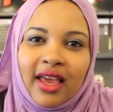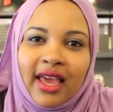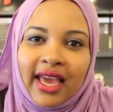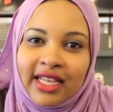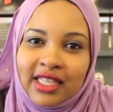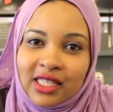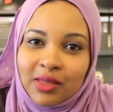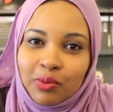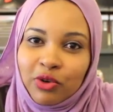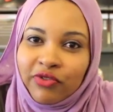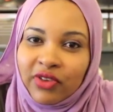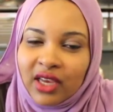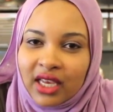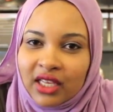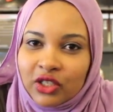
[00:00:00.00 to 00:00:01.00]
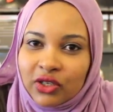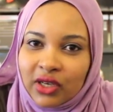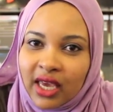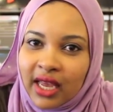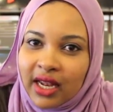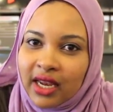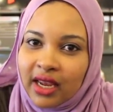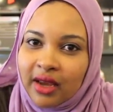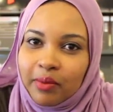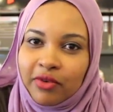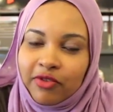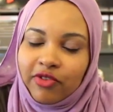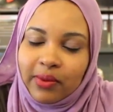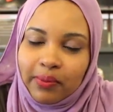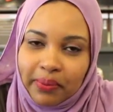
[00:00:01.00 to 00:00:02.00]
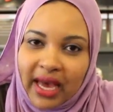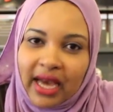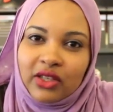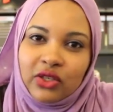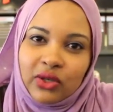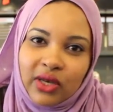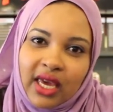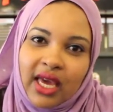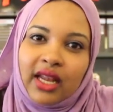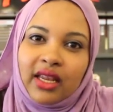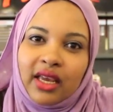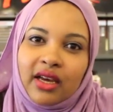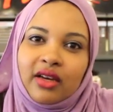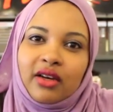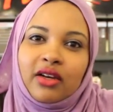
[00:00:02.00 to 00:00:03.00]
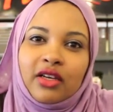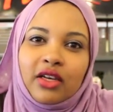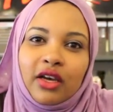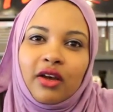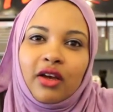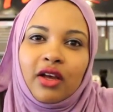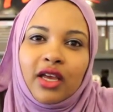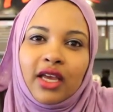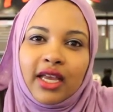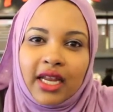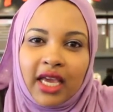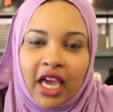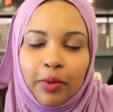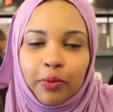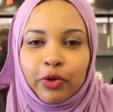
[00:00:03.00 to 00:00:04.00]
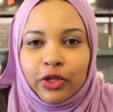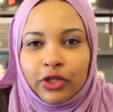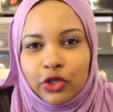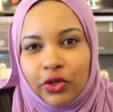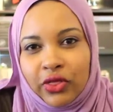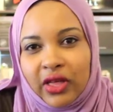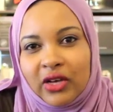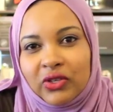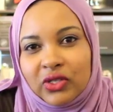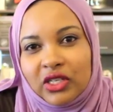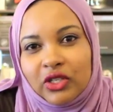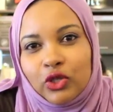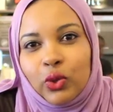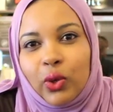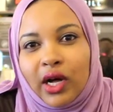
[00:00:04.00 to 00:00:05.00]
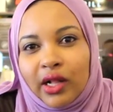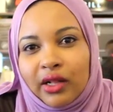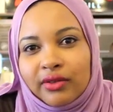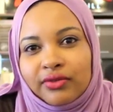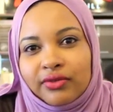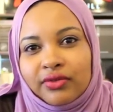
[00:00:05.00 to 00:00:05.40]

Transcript: Hence, moving into Kenya, moving back to Kenya in April 2012.